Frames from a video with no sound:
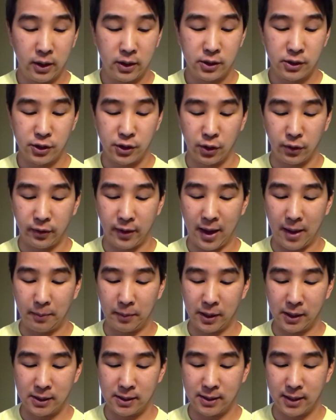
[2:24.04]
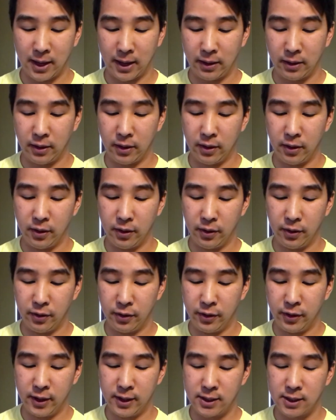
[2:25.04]
so that means that
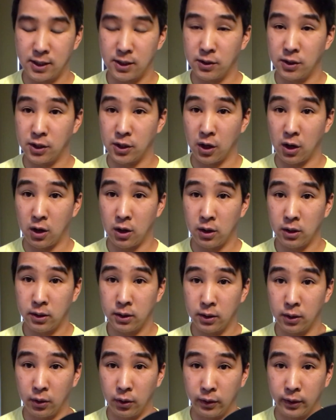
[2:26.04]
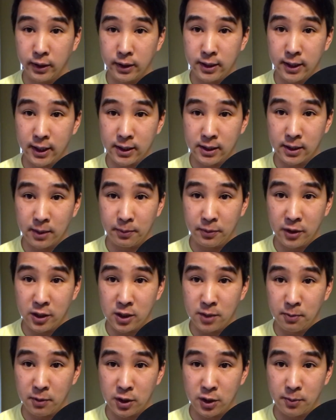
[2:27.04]
this song only takes up
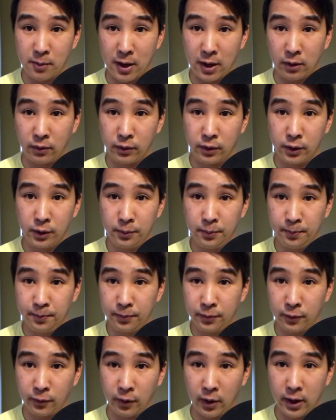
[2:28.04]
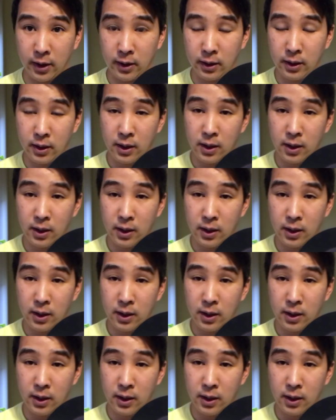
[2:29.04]
this much amount of room, right?